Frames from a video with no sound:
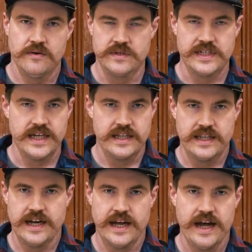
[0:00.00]
we're taking
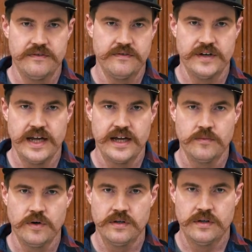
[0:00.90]
that half of an
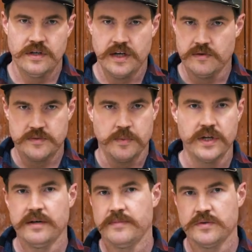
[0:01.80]
animal and we're
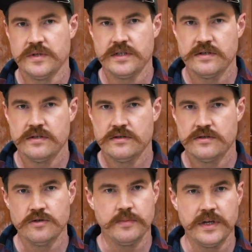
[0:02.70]
splitting it between
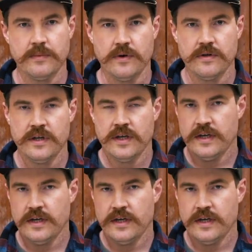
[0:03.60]
two people,